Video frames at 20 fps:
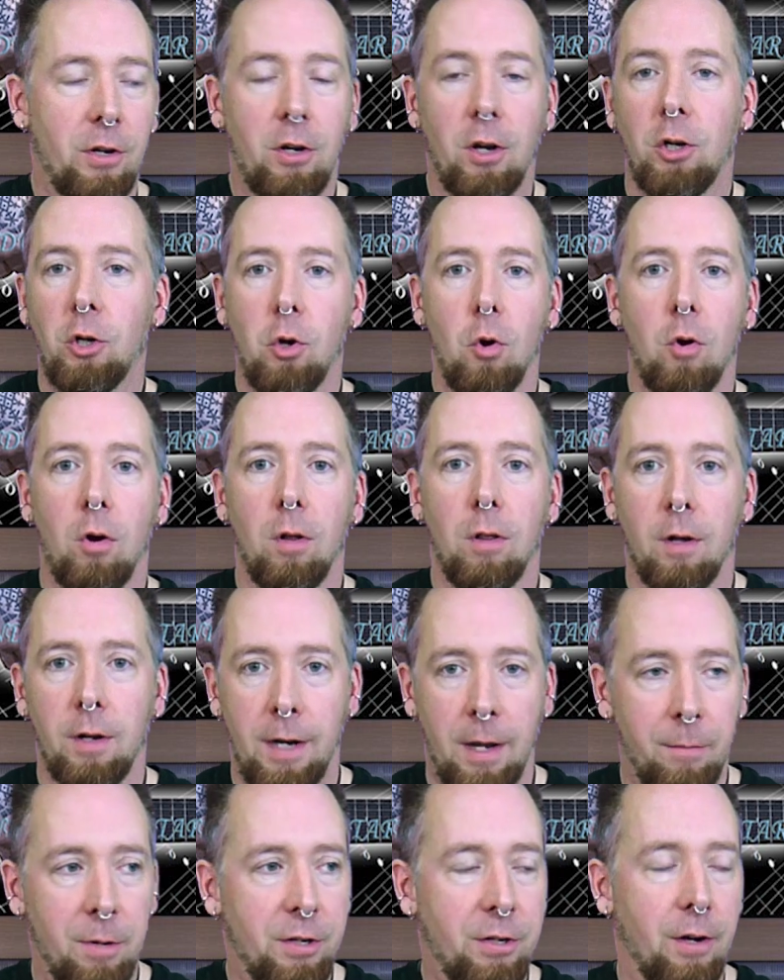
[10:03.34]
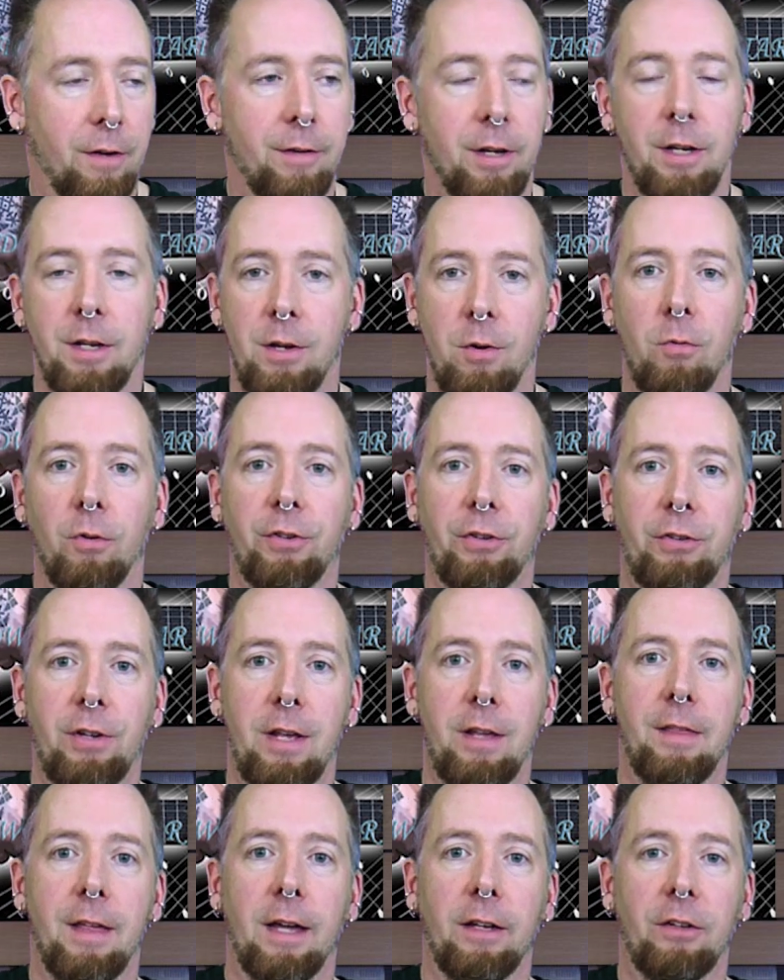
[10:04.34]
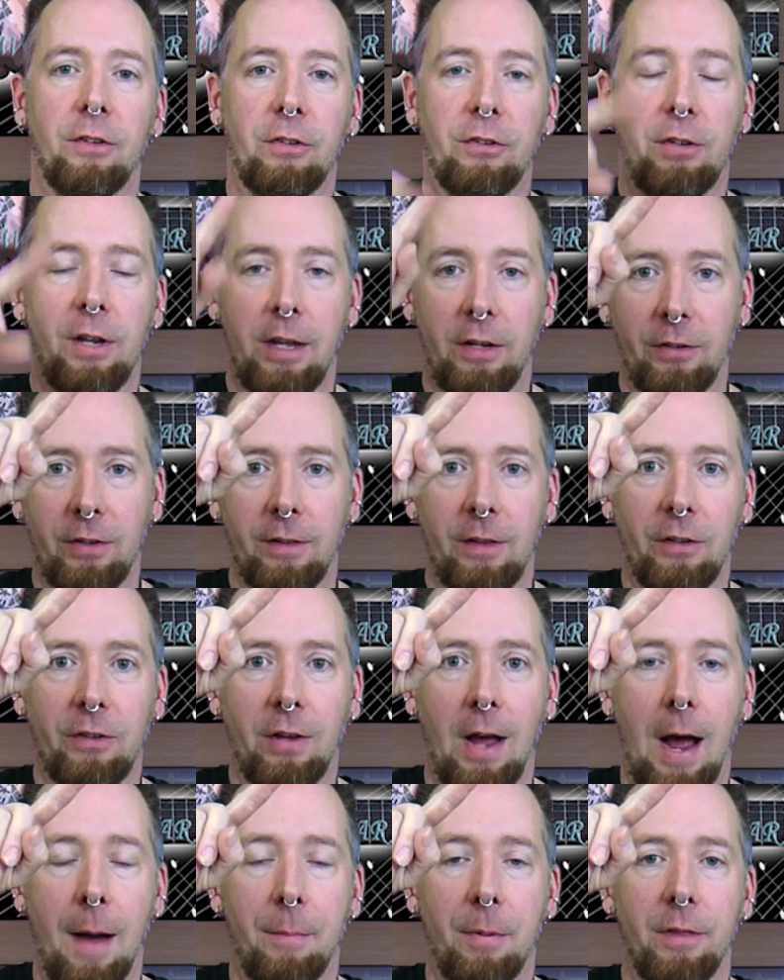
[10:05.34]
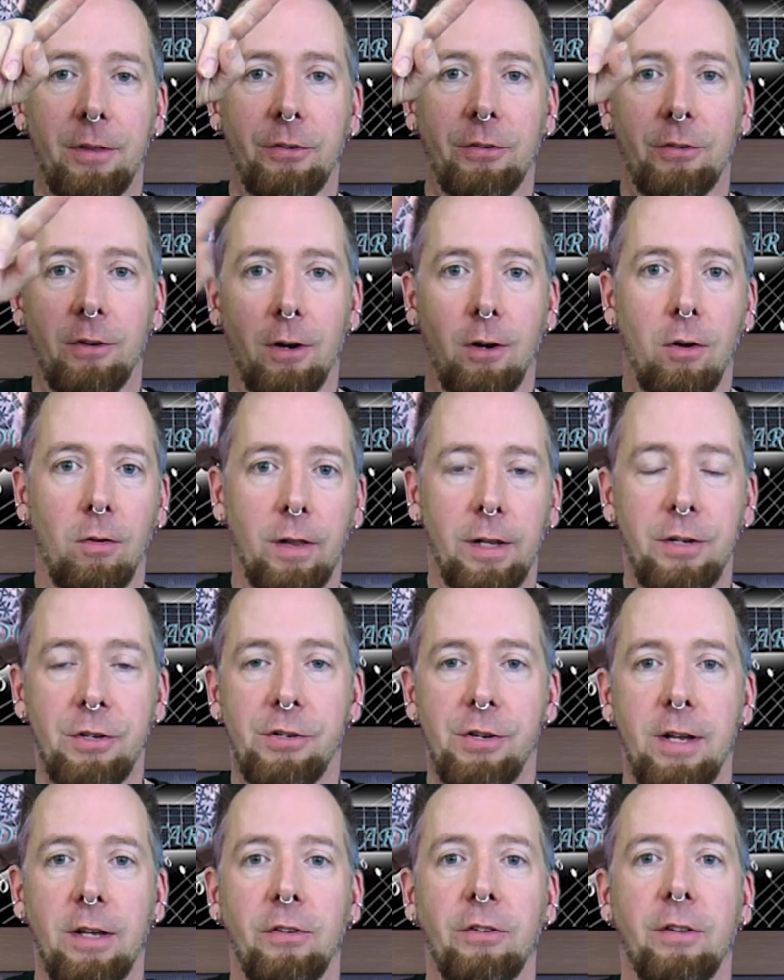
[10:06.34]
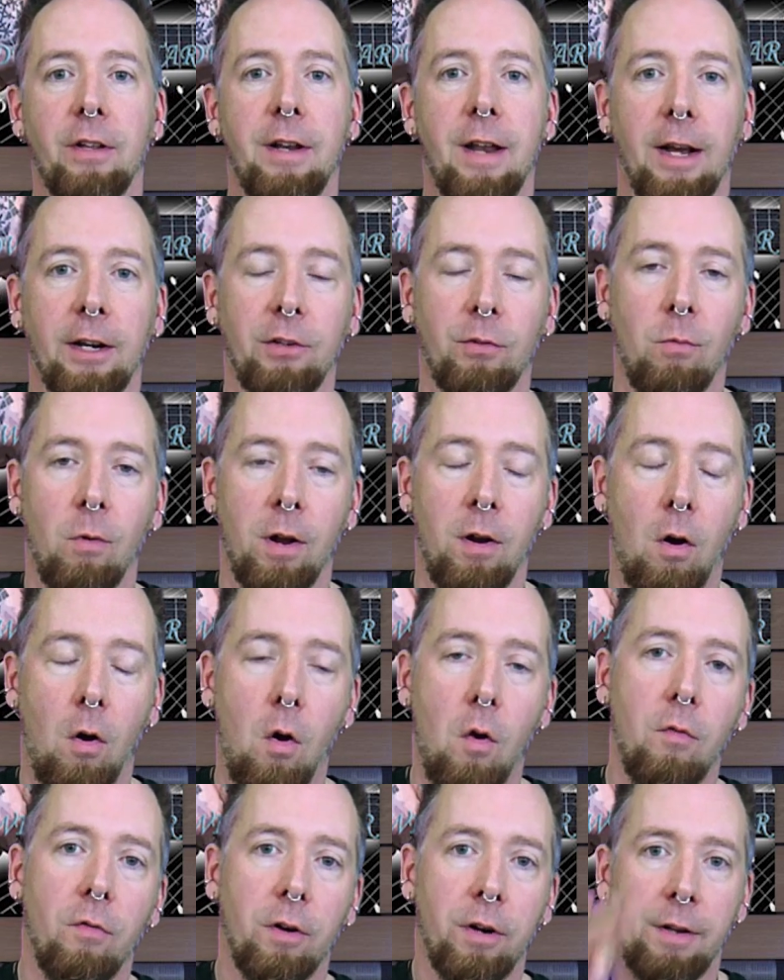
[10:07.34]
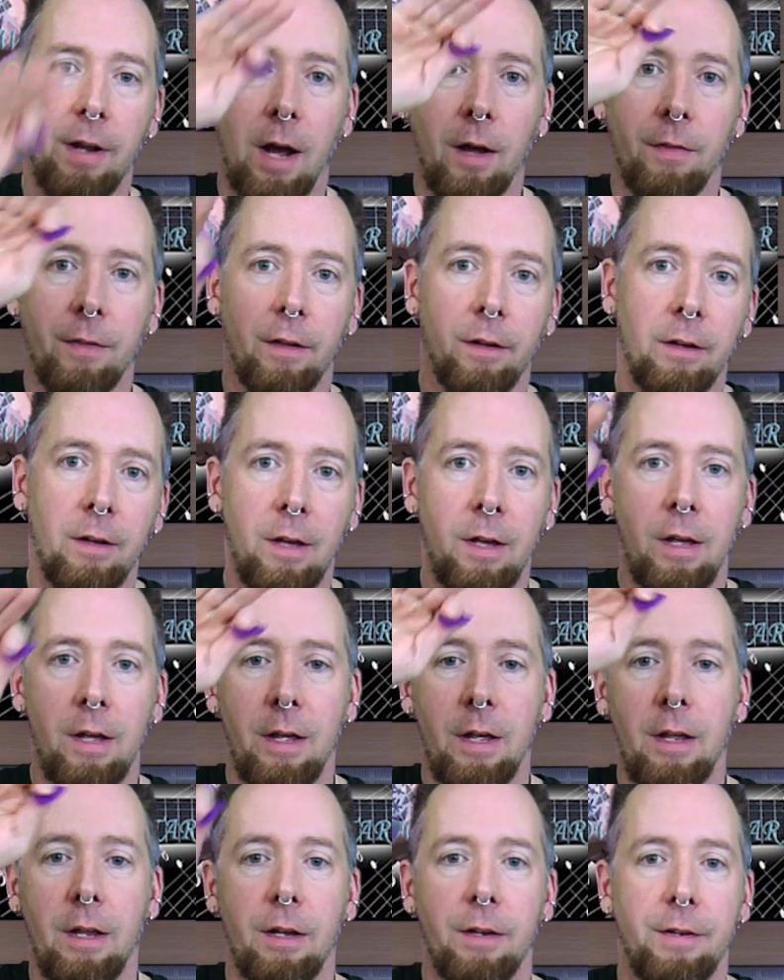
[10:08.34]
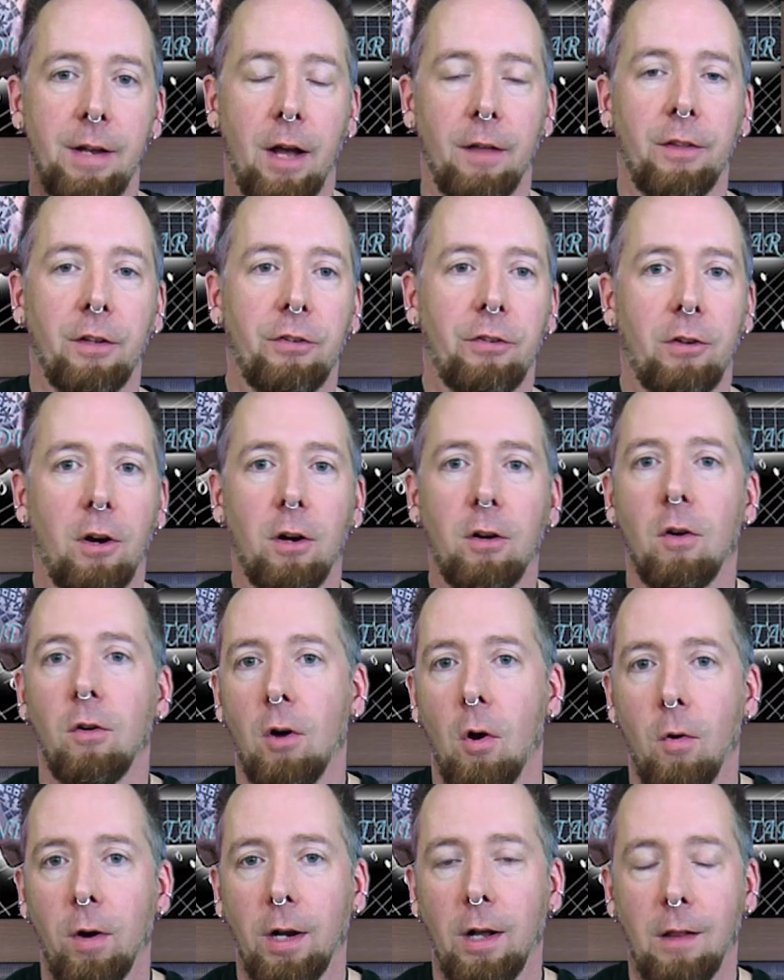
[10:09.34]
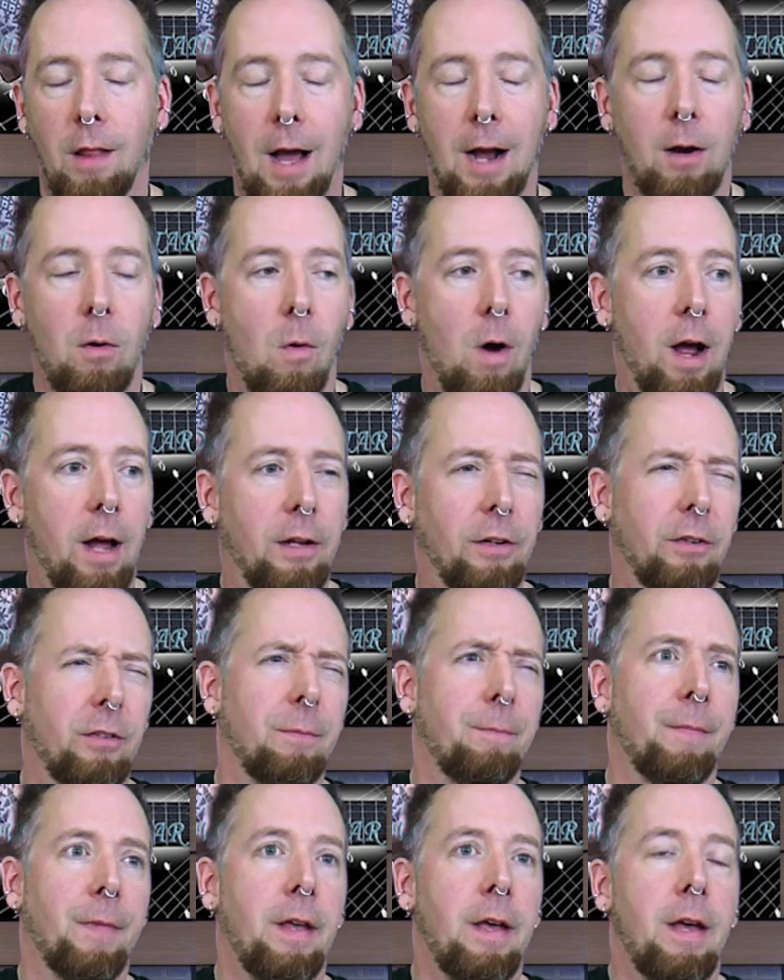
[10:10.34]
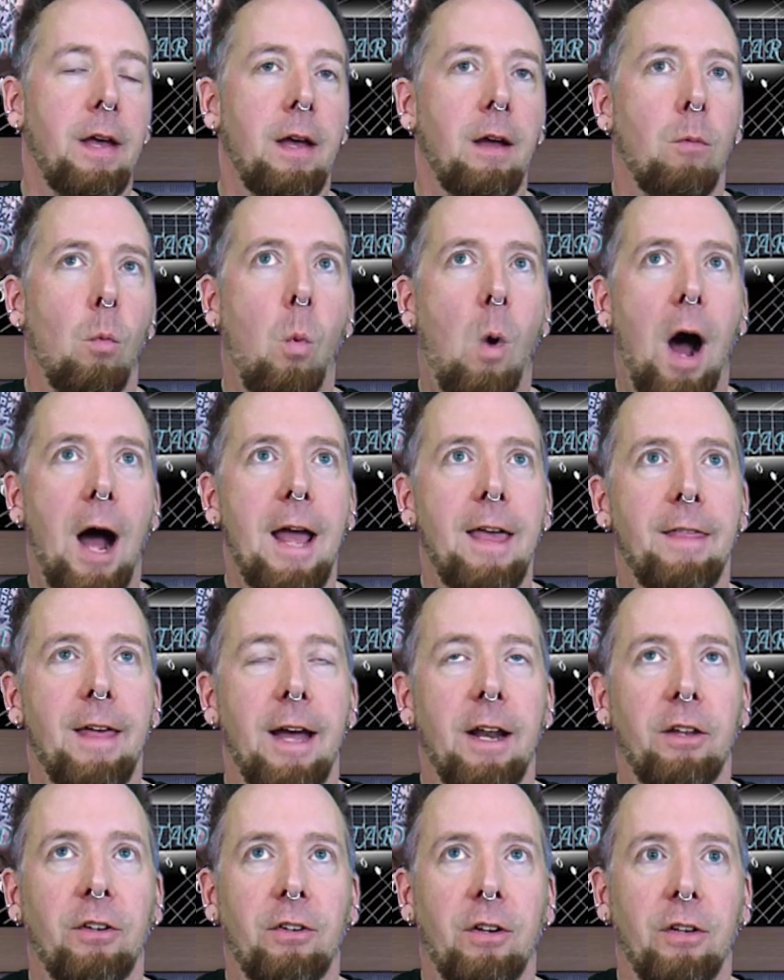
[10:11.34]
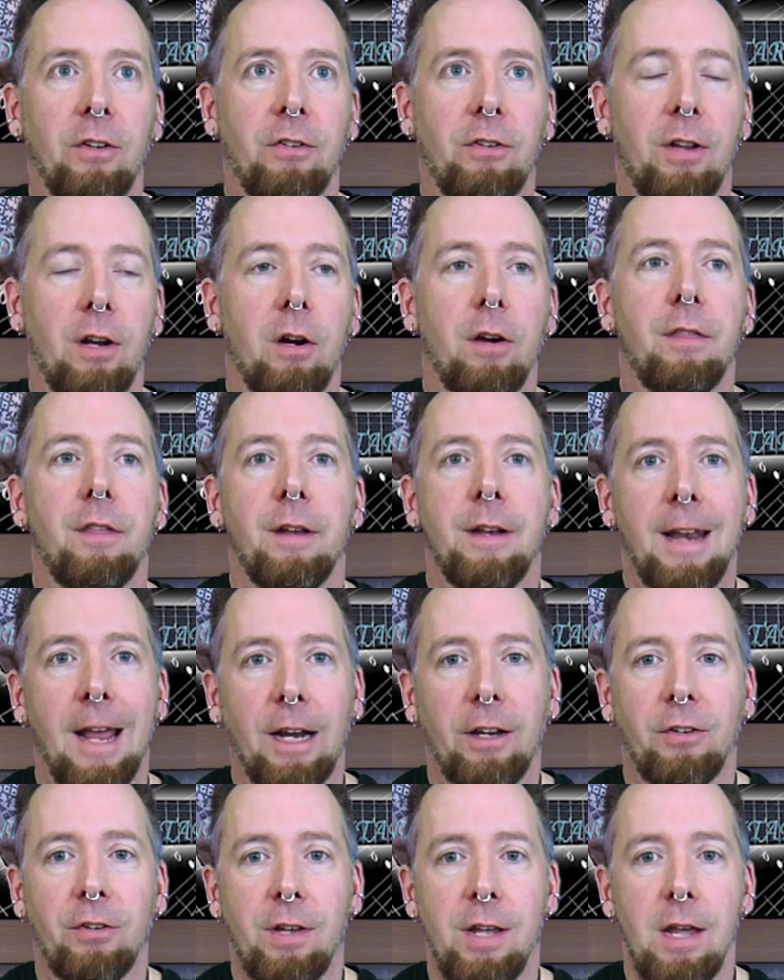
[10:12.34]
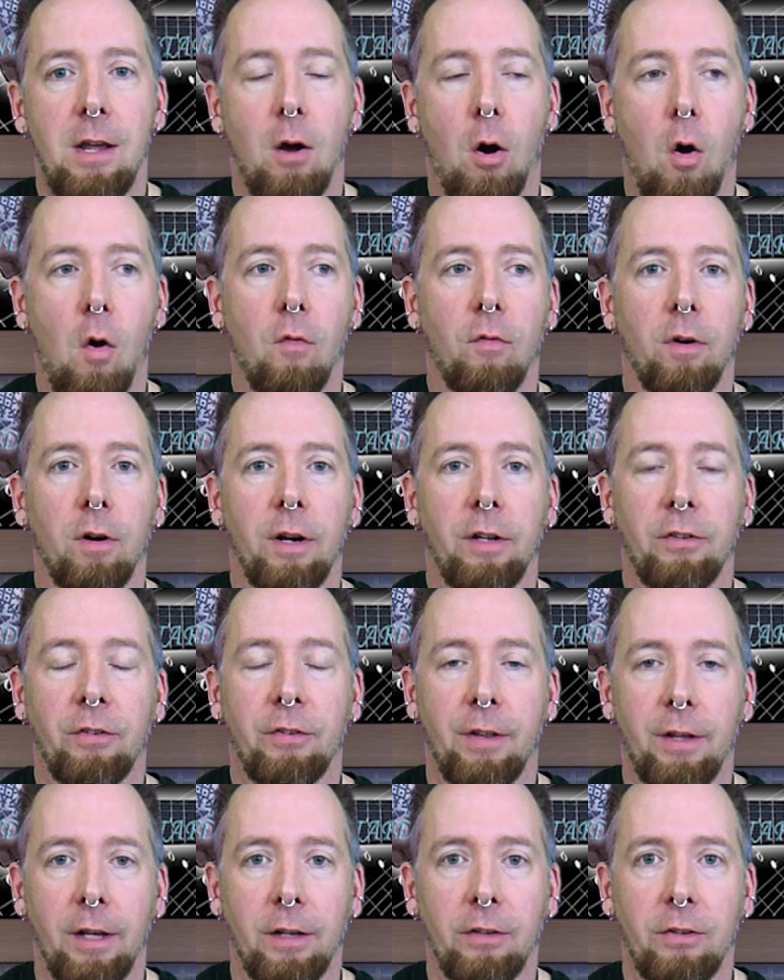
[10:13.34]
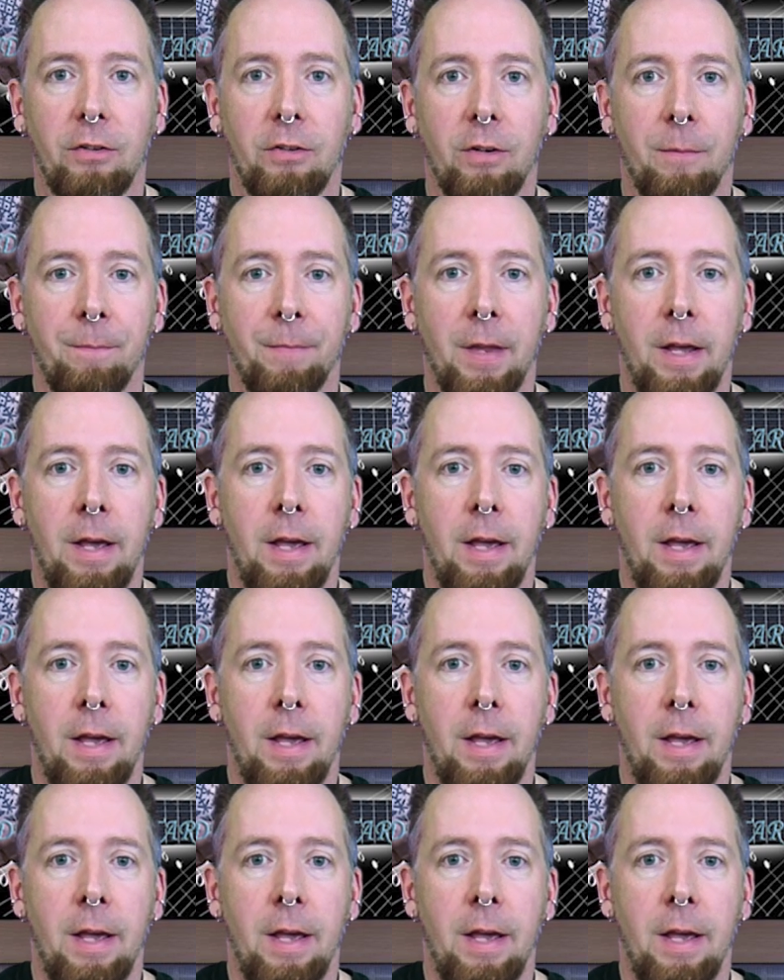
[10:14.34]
you could Google an image of it. You will see that C is at the top of the circle and G is the next one over down the circle going clockwise. Why that is considered the next key over is this.